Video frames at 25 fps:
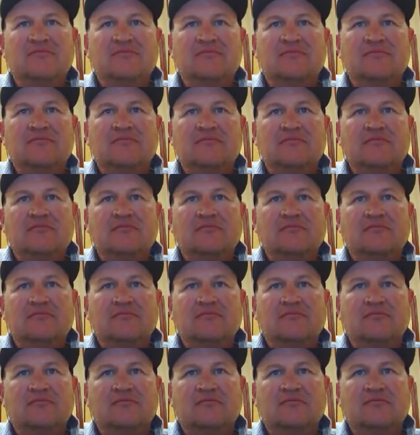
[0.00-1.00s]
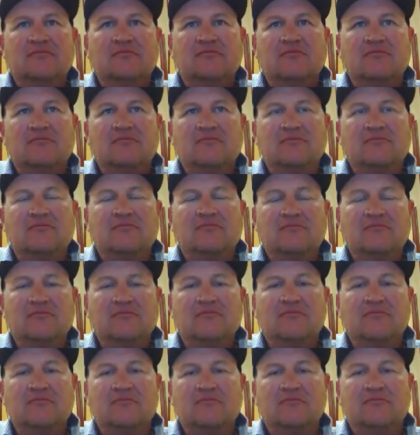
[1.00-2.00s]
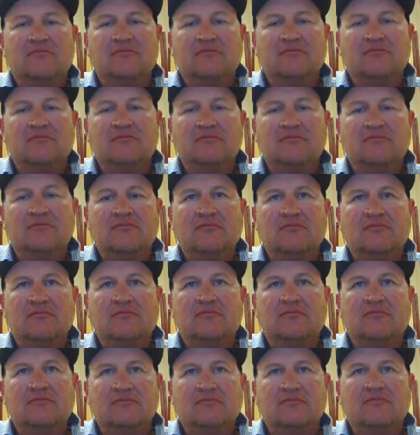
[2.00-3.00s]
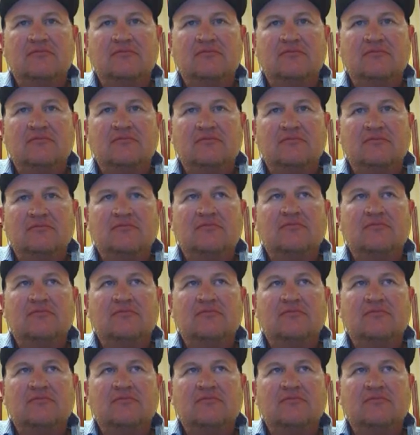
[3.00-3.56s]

(silent)